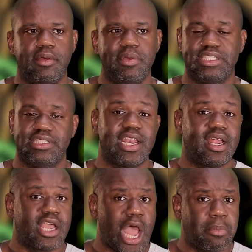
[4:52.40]
it's not
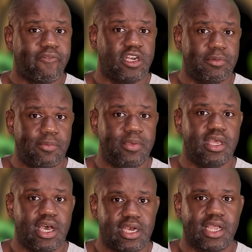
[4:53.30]
uncommon for them to be
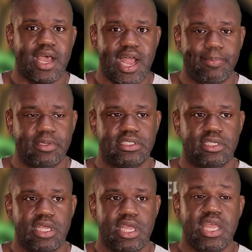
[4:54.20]
unaccomplished.
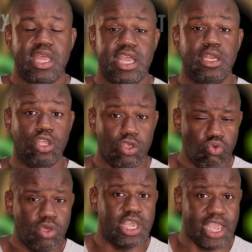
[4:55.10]
And
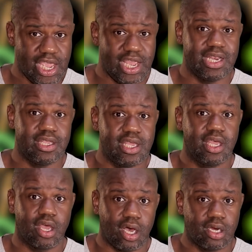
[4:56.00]
you can
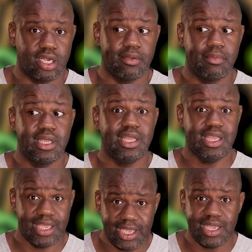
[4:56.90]
get caught up
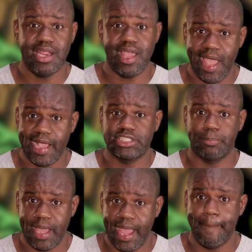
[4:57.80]
in
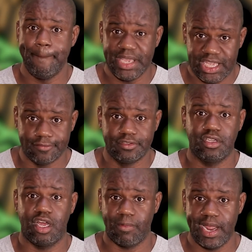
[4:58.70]
expat beefs,
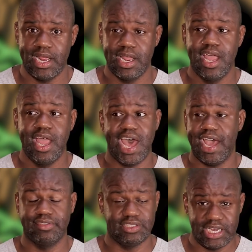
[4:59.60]
all right?
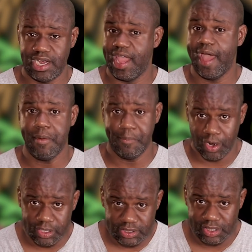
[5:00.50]
I've seen it happen
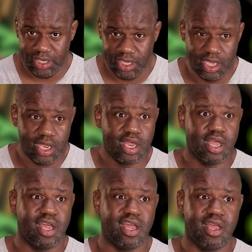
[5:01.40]
personally.
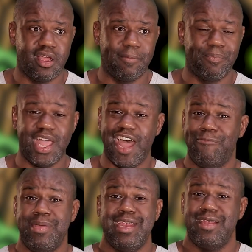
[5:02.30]

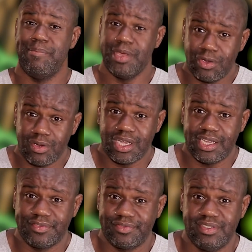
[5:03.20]
I've been in the middle
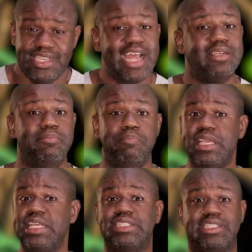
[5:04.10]
of not
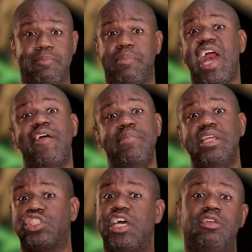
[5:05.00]
me some, but I've
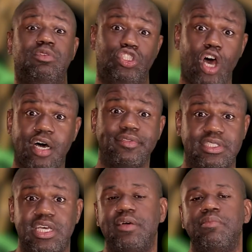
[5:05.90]
been trying to resolve
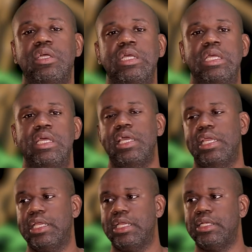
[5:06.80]
some,
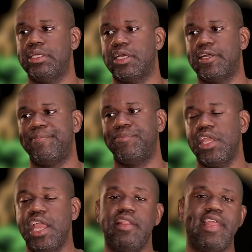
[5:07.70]
and
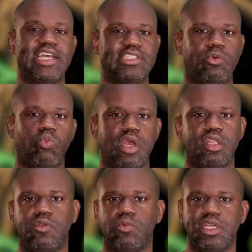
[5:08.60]
that's one
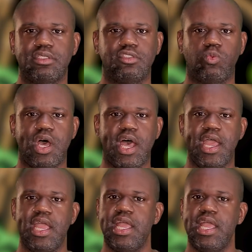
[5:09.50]
of the reasons why